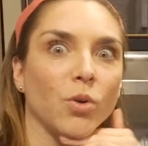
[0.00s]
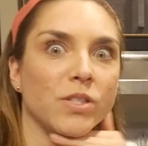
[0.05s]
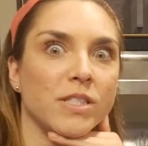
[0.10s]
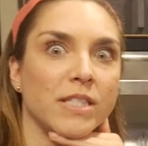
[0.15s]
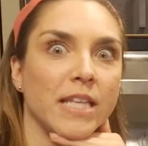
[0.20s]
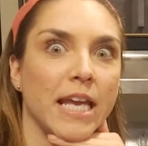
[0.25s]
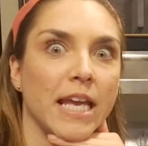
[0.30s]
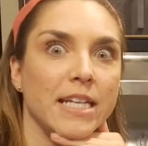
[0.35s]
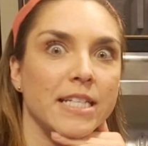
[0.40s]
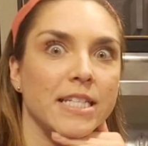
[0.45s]

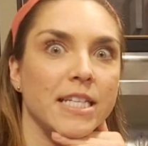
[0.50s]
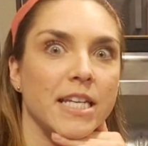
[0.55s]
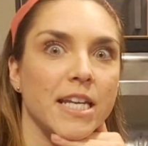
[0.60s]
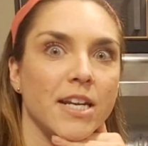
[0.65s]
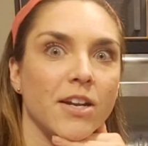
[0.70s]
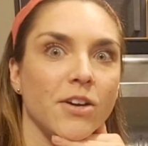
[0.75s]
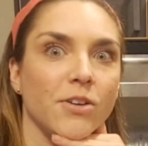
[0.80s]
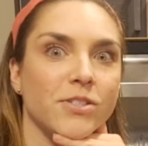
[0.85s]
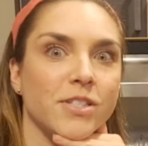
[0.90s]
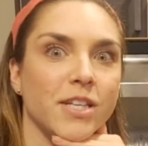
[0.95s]

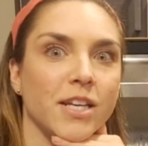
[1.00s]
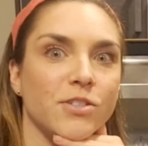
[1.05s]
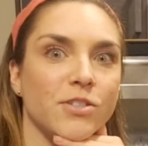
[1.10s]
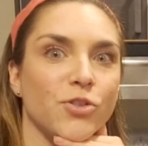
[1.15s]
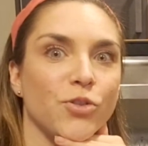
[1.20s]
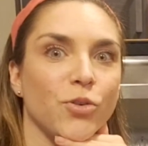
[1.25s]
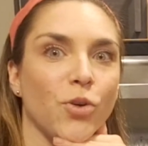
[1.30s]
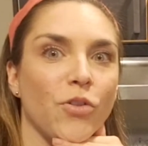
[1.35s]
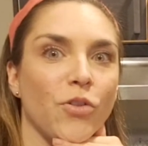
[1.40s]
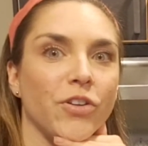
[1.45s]
Santino says
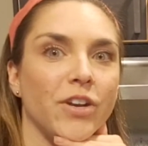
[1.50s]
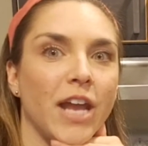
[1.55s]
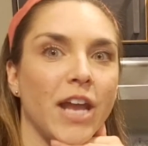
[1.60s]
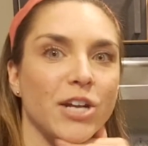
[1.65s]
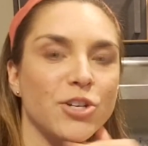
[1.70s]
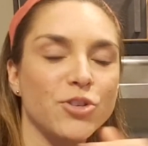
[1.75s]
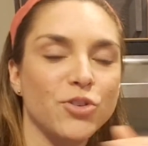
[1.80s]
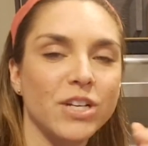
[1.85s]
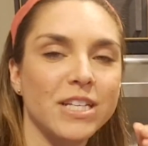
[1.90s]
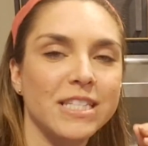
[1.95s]
throw the
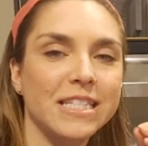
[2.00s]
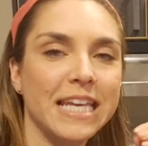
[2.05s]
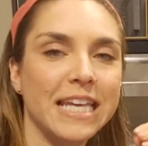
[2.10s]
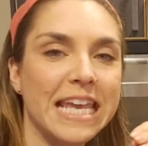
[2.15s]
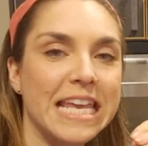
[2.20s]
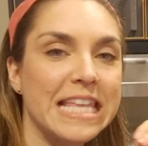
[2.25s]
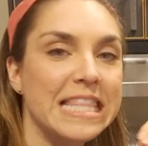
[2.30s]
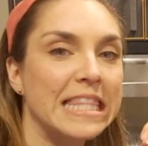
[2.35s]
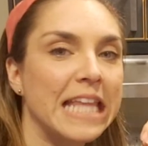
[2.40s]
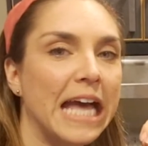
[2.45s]
nectarines
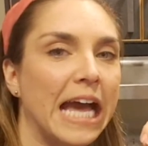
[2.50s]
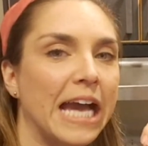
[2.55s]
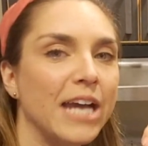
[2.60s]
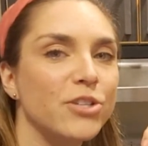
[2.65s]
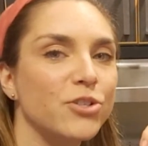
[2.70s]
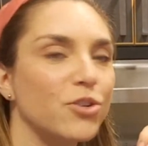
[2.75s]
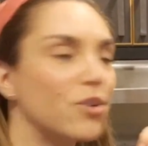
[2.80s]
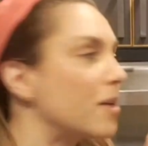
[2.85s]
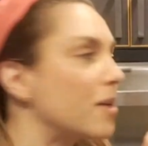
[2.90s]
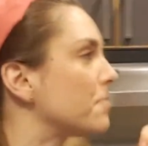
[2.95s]
in the
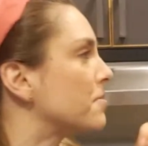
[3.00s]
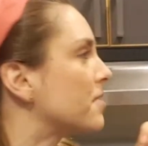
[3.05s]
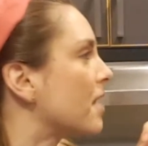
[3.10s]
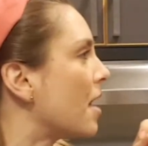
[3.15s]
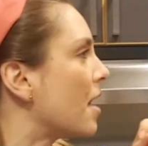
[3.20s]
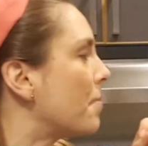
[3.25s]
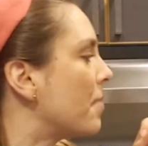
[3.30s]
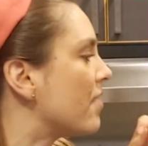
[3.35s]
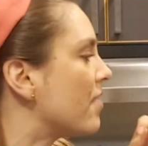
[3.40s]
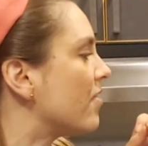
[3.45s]
ice cream
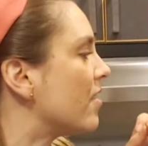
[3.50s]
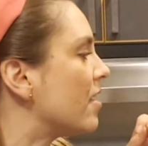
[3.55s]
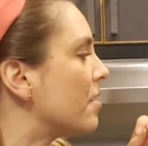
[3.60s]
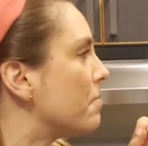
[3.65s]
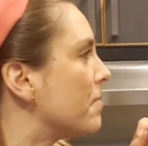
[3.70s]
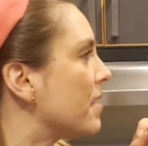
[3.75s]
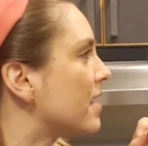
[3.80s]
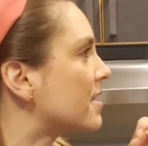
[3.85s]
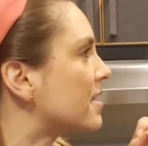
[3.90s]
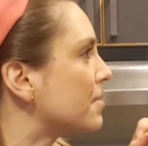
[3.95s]
tub and
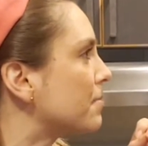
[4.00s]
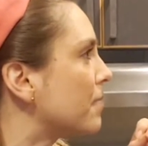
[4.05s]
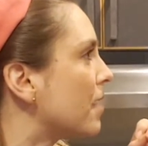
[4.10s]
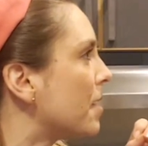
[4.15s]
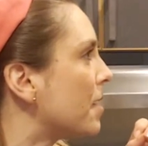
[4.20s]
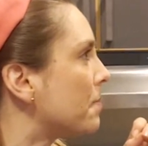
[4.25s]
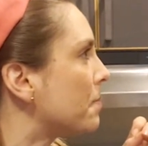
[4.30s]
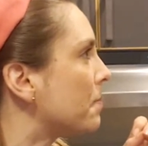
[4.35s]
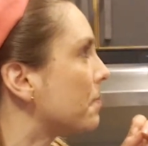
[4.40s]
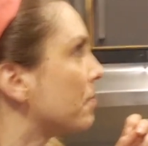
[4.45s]
then mix them
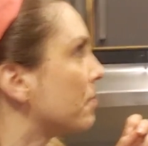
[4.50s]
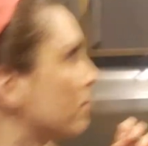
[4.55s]
up.